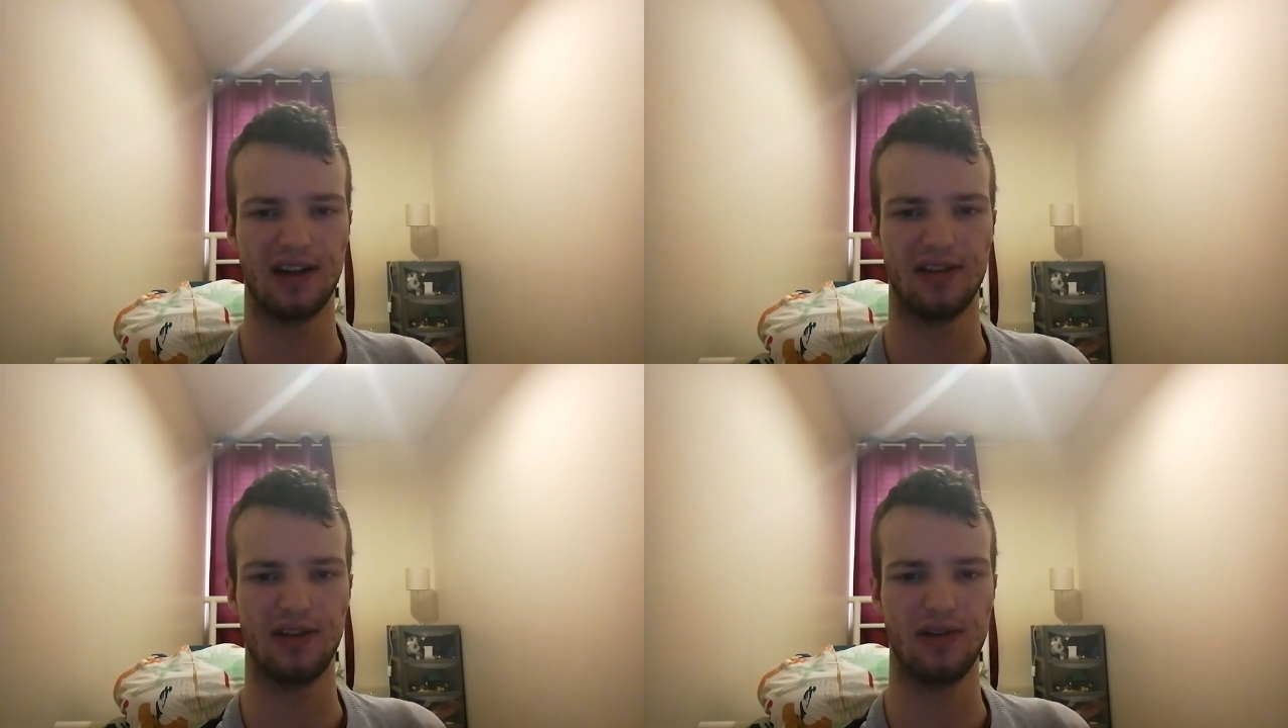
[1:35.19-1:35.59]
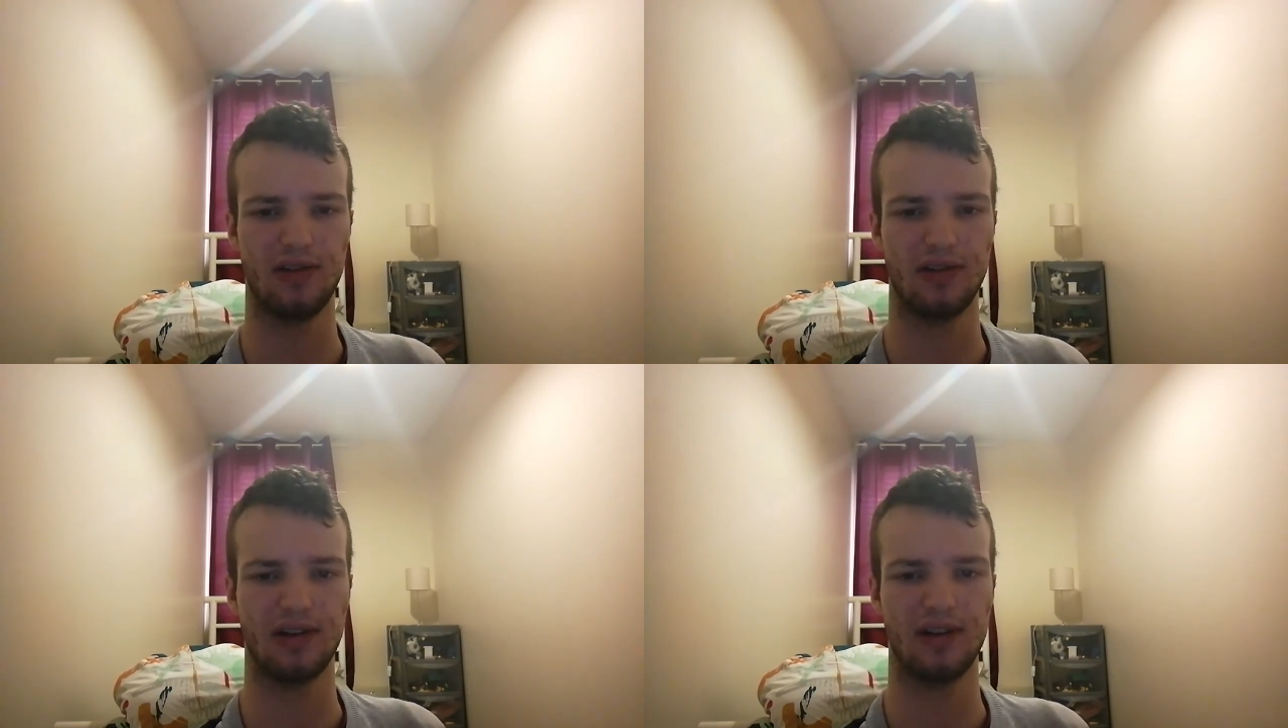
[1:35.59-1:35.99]

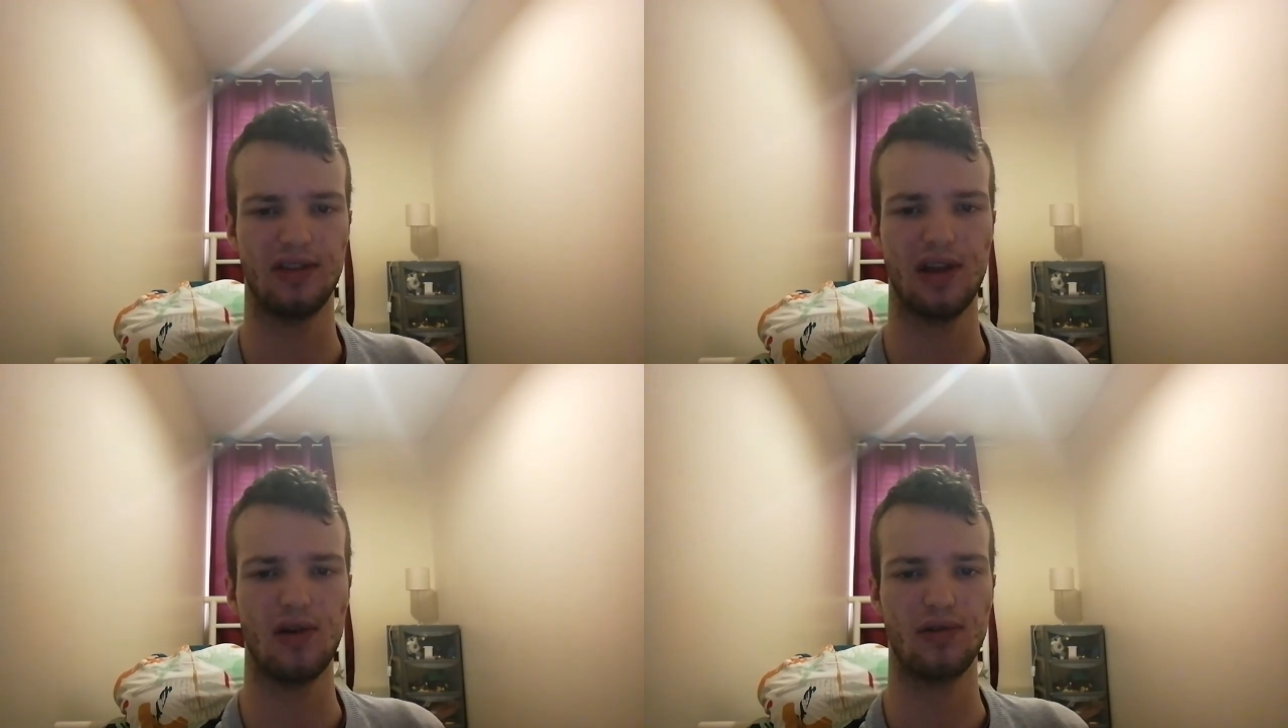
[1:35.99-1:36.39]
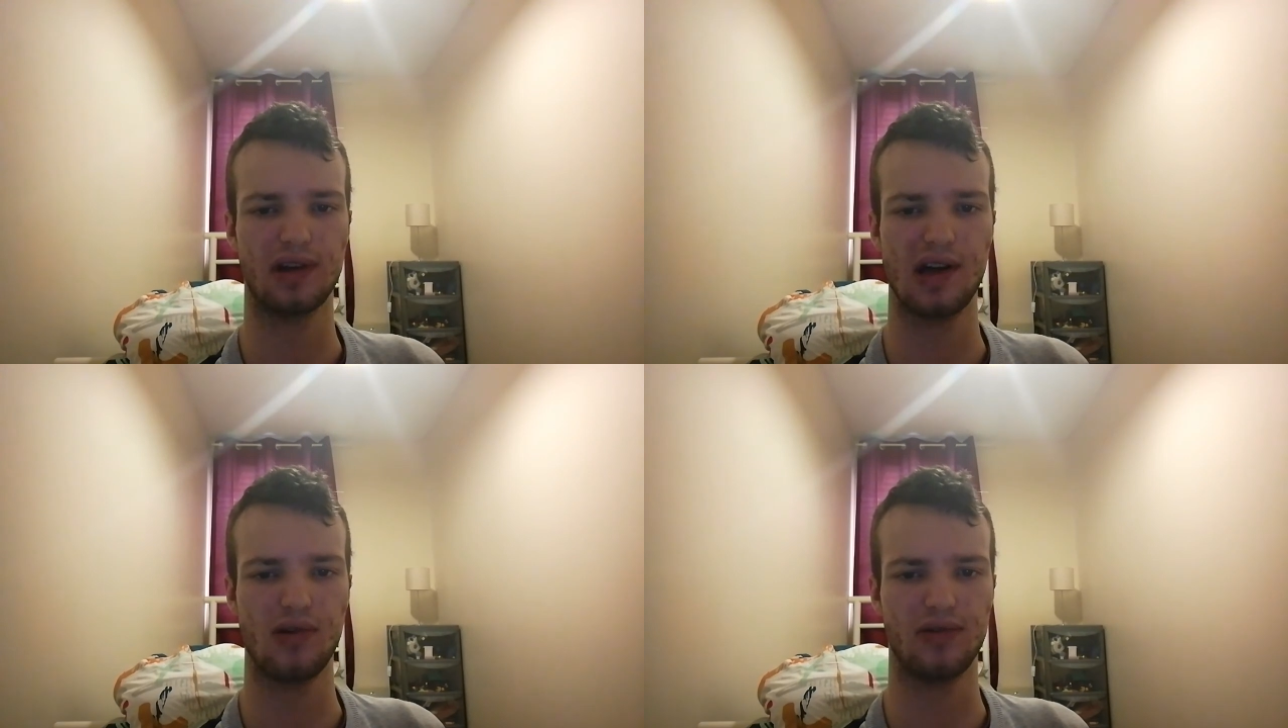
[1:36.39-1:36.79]
No
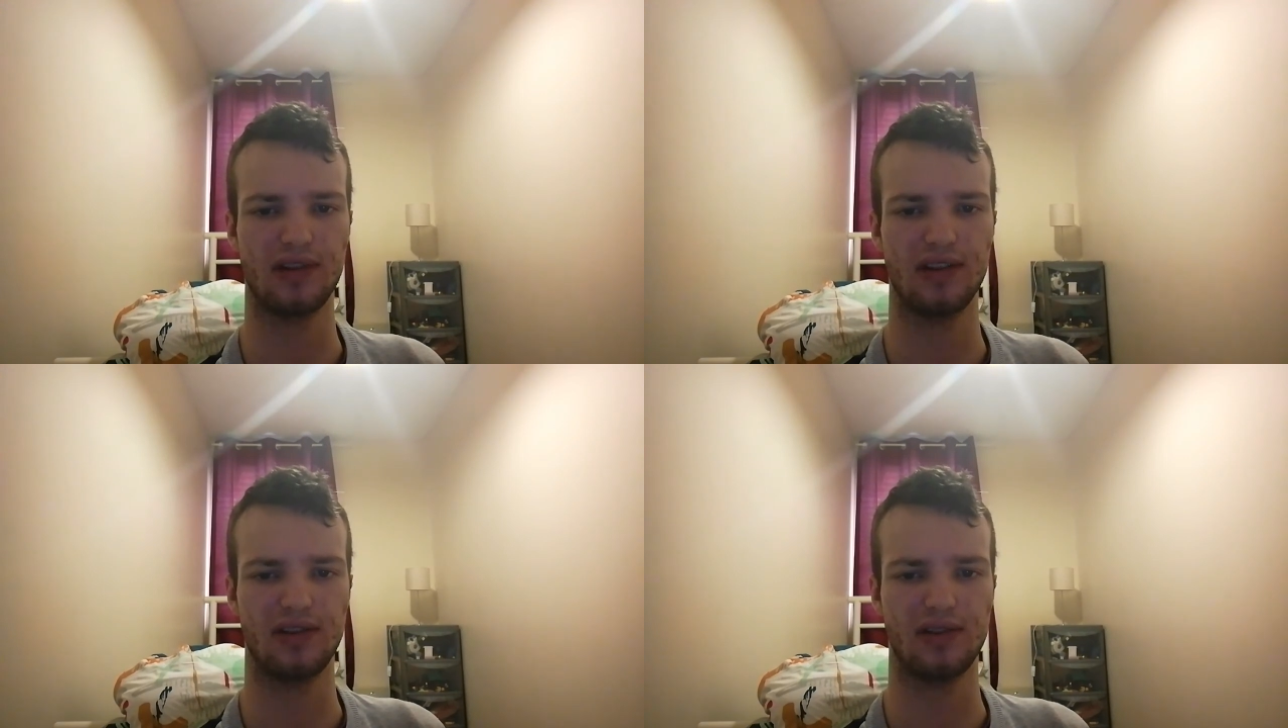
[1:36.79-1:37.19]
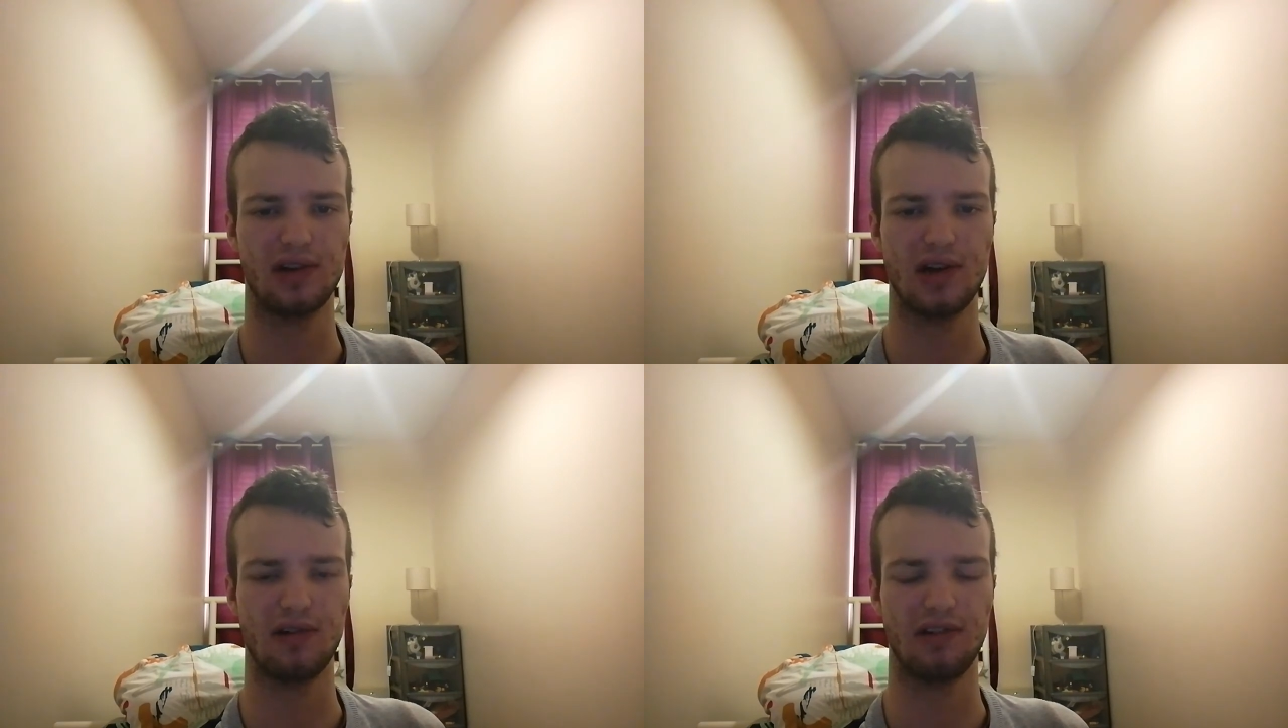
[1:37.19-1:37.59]
coke and
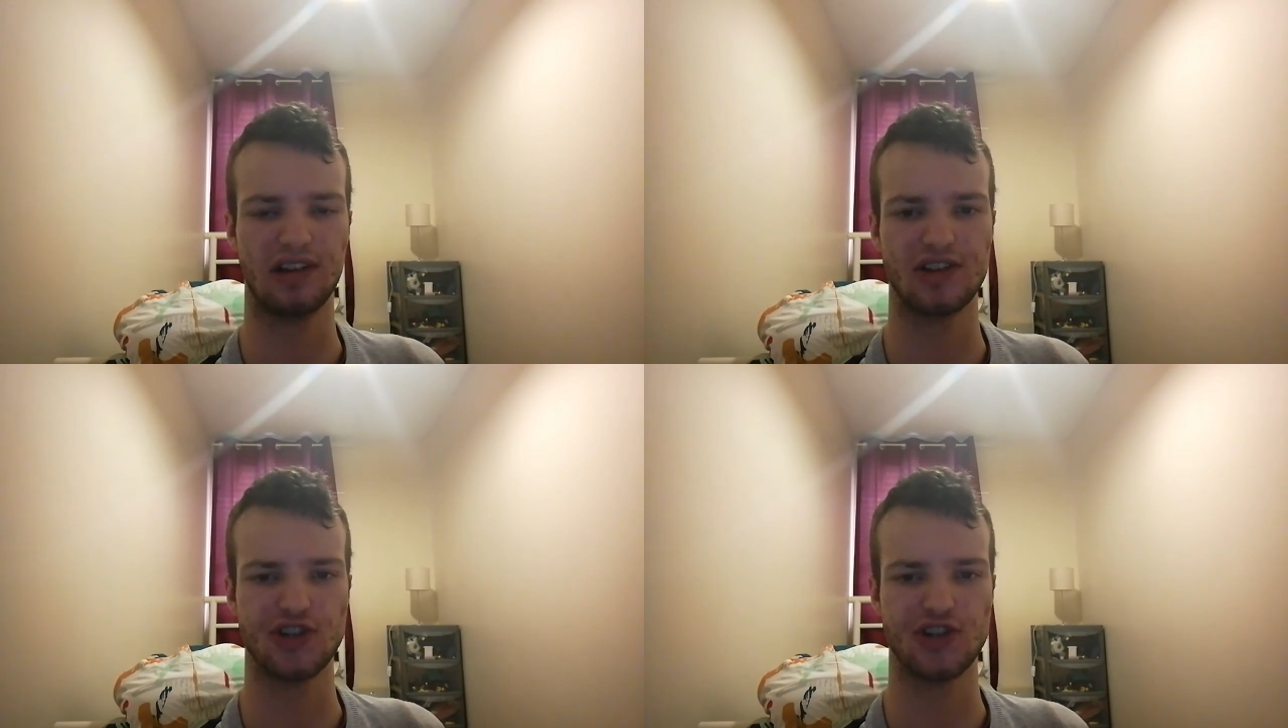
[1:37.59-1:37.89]
cola,